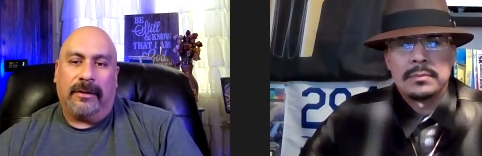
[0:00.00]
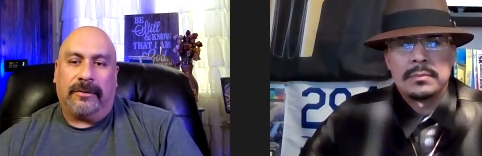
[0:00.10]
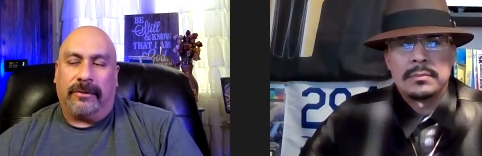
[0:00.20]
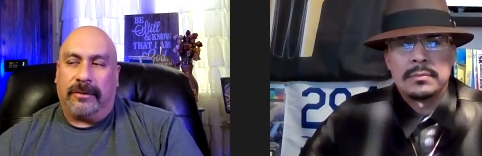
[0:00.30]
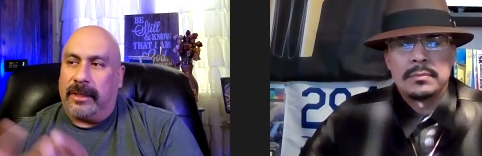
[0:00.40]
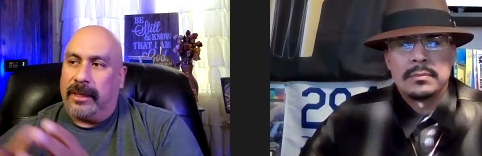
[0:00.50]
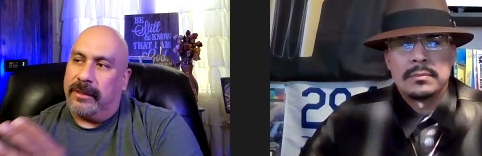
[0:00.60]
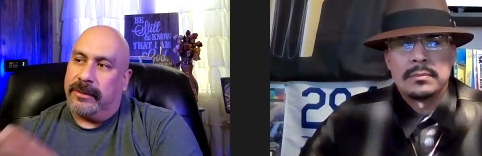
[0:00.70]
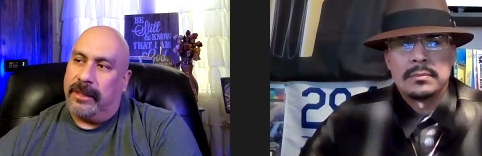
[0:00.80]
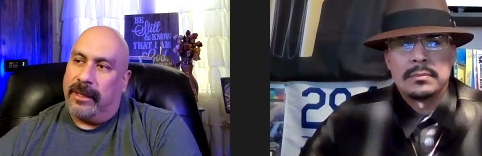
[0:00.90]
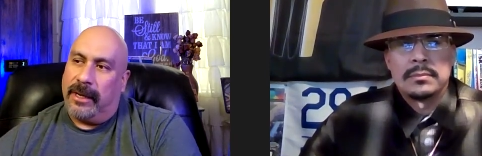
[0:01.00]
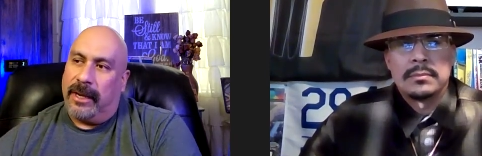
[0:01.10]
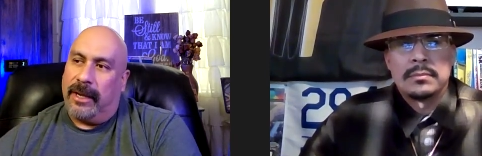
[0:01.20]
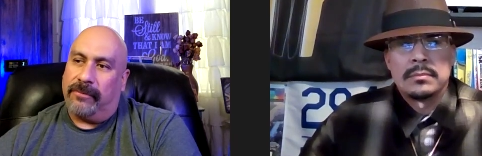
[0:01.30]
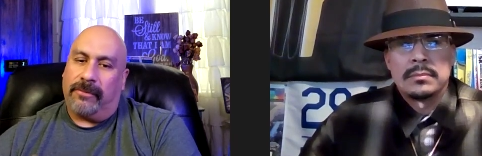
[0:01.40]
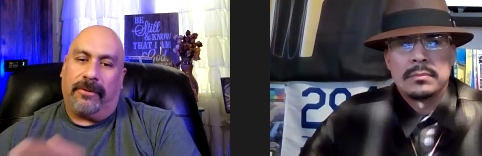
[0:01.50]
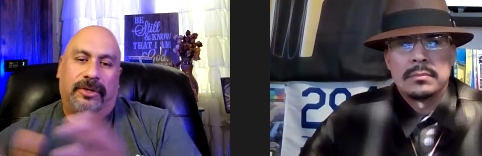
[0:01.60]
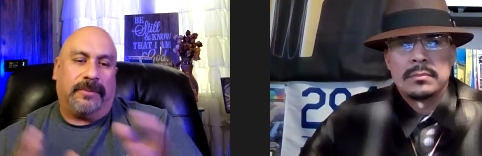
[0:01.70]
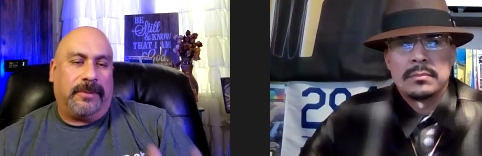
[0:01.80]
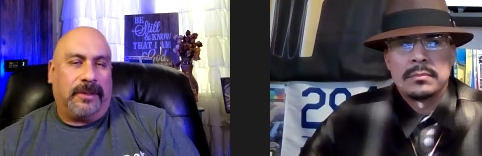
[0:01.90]
Speaker 1: So instead of the sun god, we're
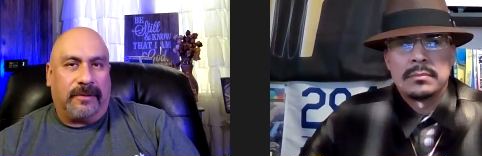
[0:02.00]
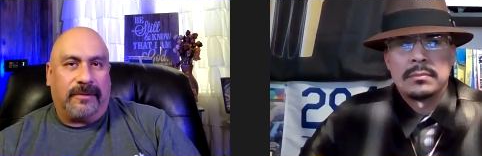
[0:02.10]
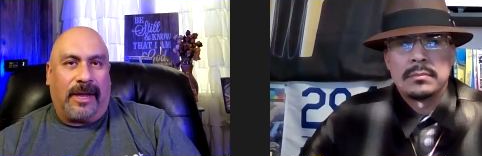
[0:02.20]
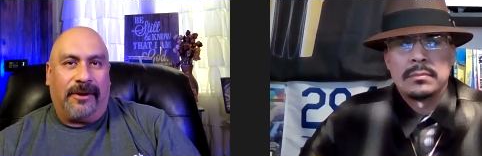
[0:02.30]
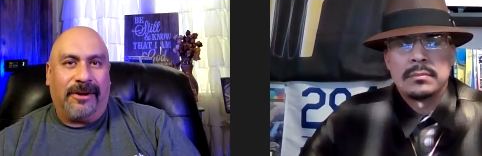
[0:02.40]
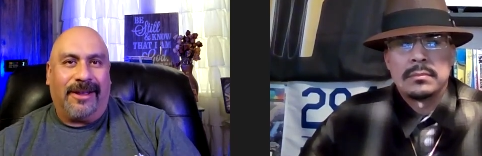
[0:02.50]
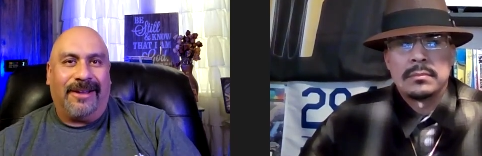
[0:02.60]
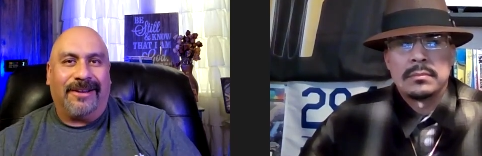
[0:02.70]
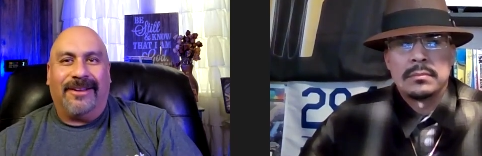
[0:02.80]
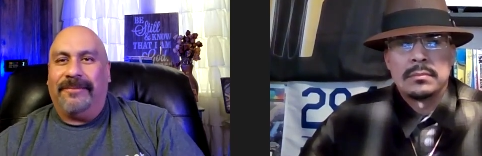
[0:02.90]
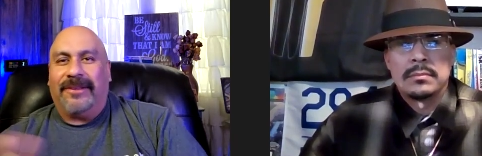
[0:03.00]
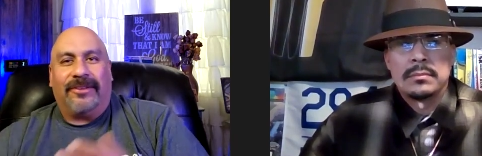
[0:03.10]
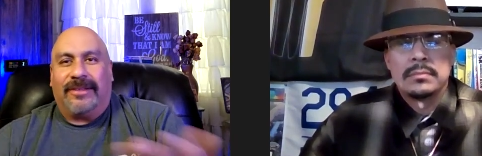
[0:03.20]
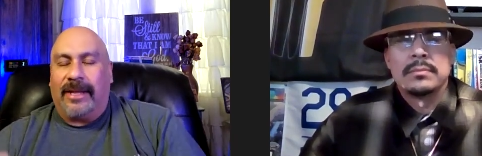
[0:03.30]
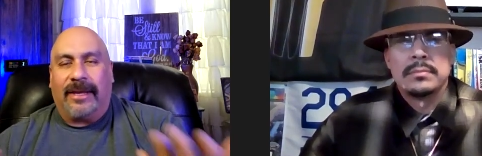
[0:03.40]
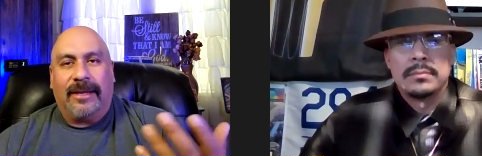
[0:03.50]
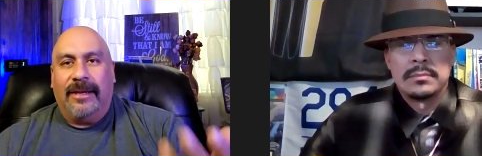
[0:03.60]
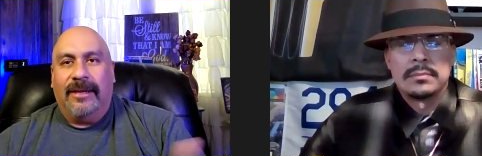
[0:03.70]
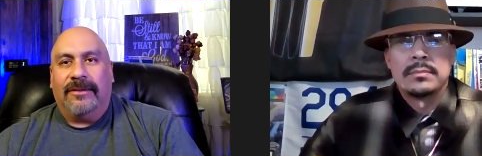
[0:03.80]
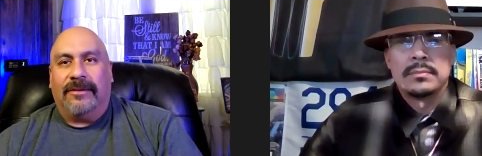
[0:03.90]
worshiping the Saturn god. You know what I mean? So it's like
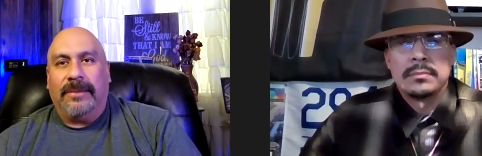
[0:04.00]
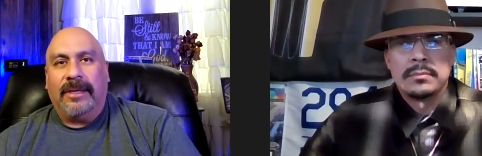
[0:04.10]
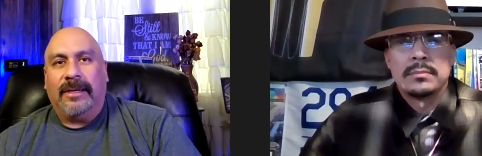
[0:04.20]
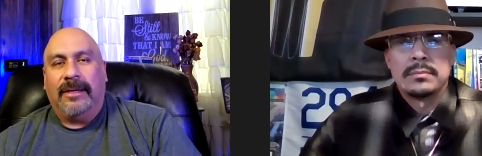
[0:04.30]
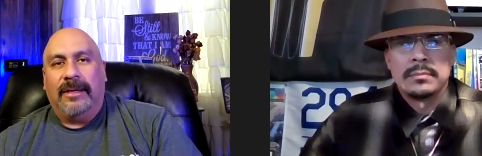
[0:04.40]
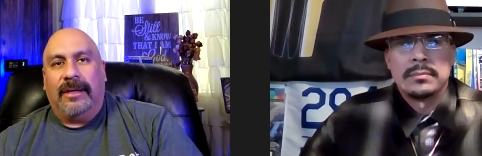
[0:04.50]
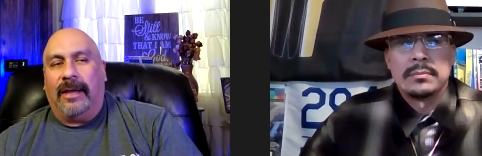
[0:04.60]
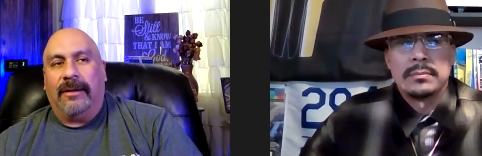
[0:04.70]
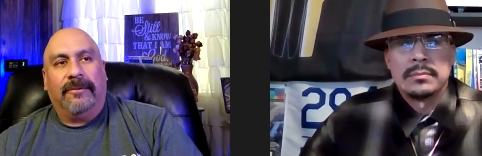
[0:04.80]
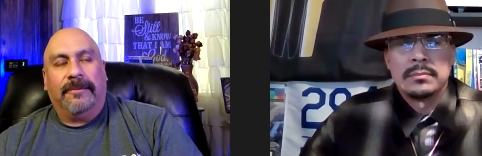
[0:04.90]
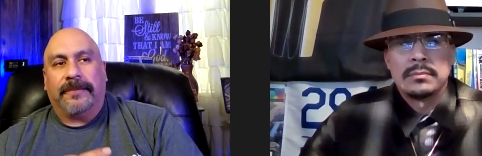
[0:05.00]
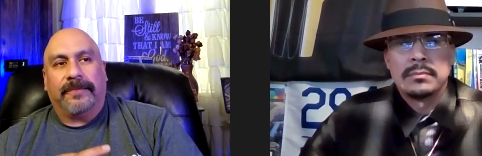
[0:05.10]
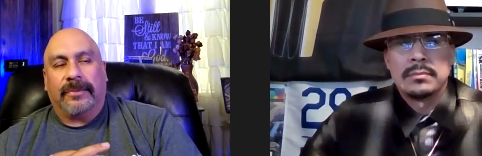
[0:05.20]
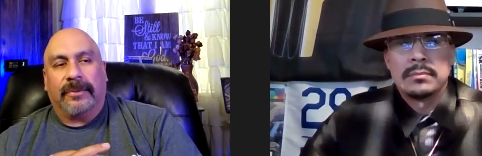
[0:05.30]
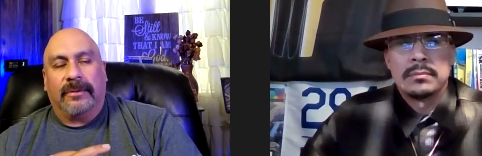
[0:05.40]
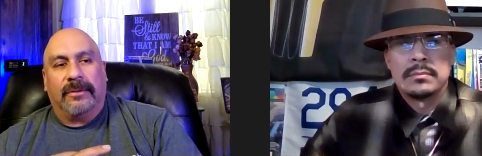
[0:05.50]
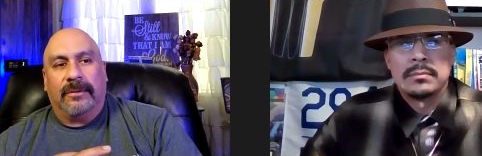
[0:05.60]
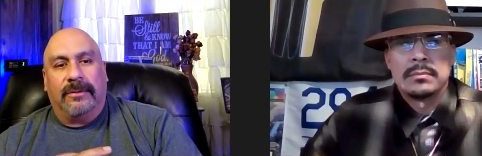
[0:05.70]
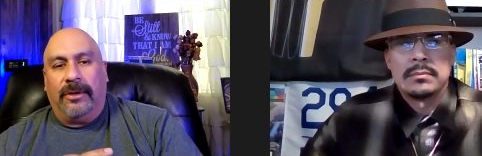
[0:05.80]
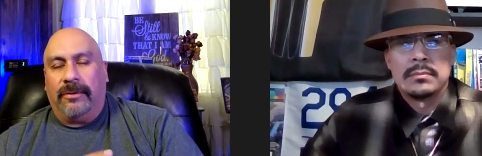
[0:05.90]
to me, I don't
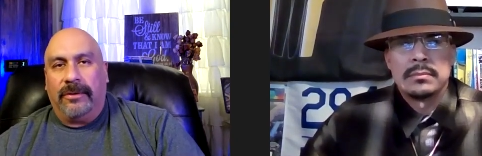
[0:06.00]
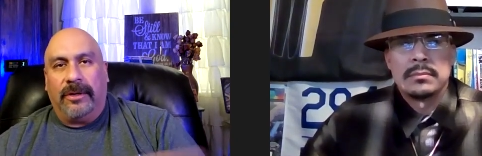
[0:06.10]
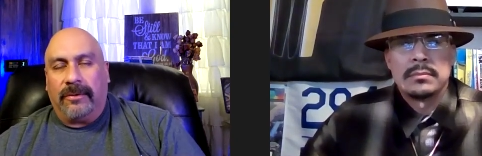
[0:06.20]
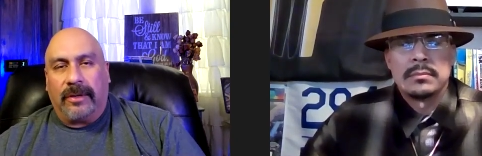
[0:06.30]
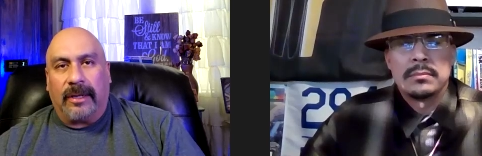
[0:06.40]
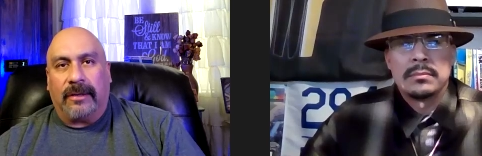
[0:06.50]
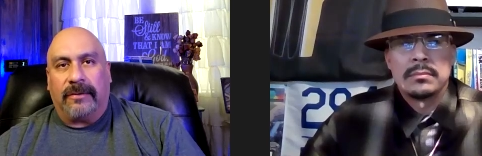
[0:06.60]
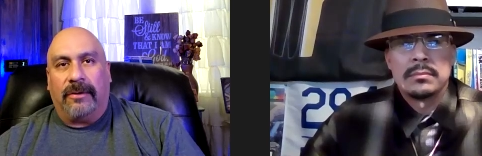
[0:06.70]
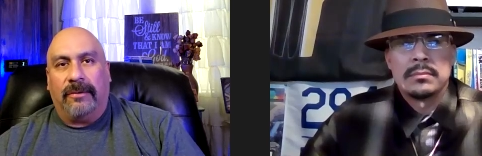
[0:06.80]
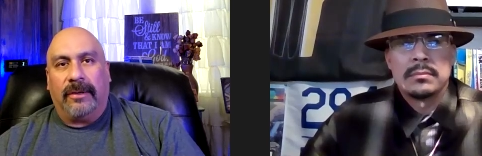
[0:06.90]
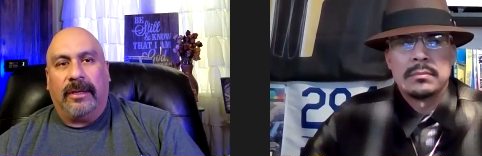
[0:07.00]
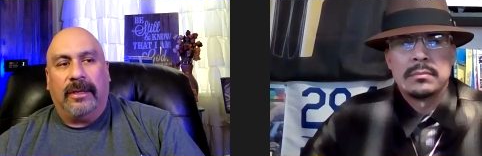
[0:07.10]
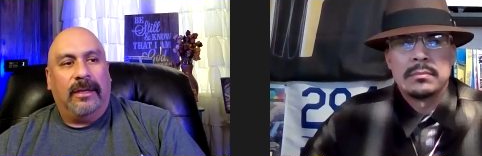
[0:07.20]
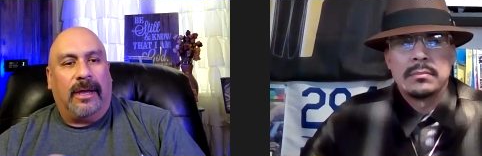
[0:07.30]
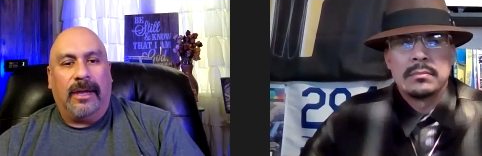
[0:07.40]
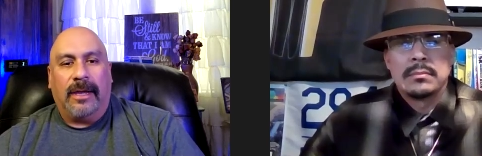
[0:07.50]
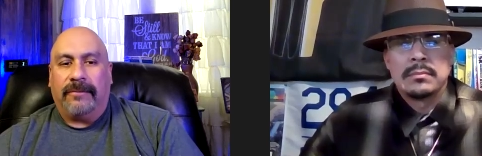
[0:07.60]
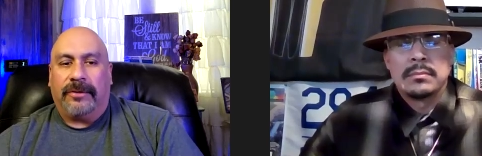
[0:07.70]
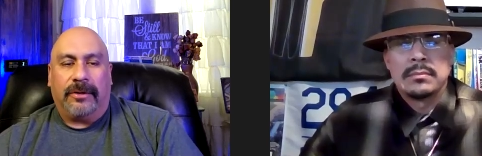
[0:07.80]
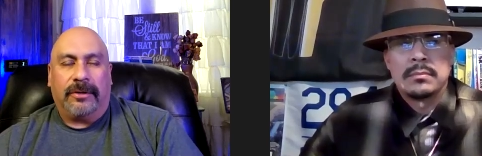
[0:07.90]
no no day is holy. I
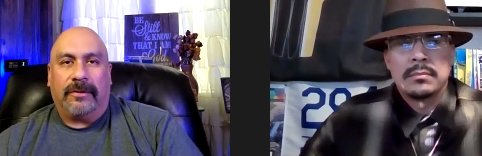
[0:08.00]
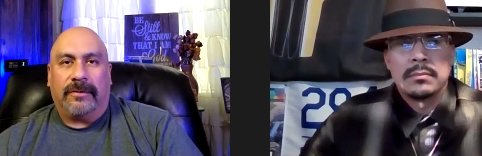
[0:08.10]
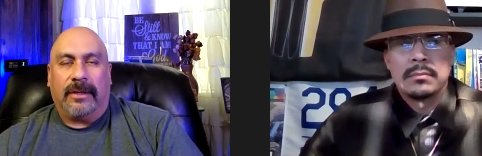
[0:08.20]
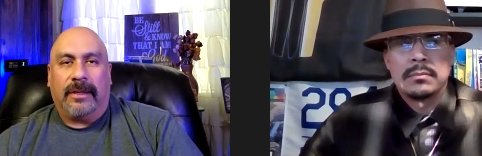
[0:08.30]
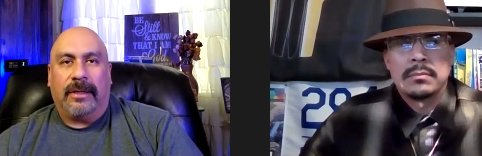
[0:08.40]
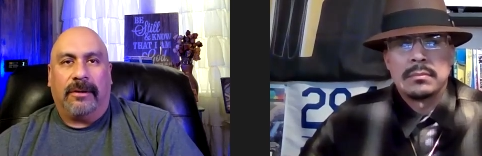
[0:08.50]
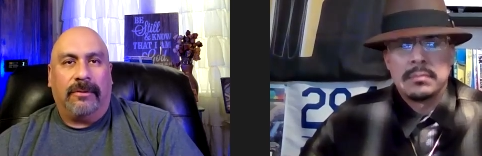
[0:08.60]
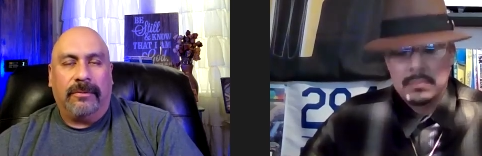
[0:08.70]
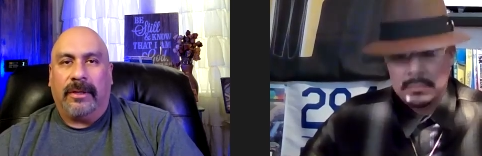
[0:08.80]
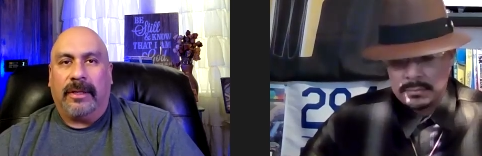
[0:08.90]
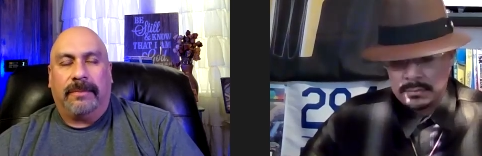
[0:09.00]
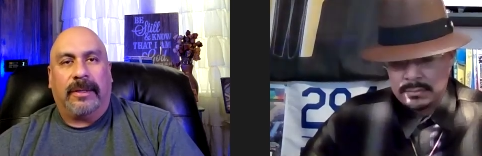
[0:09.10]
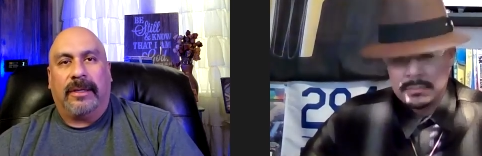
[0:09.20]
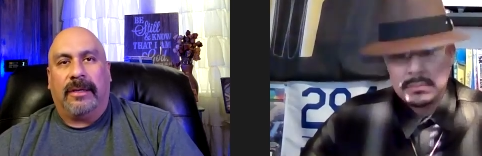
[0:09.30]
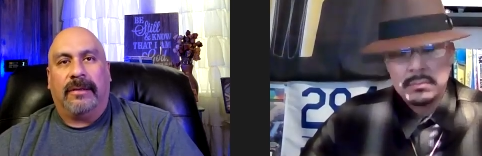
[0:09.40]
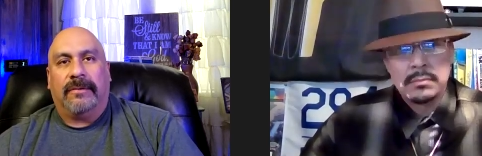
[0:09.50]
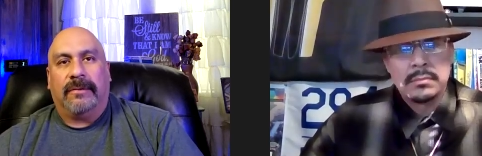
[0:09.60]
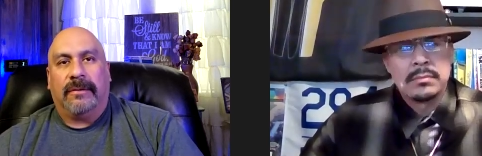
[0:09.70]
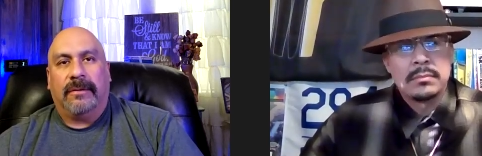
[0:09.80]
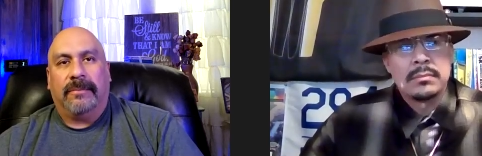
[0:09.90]
have church on Sunday only because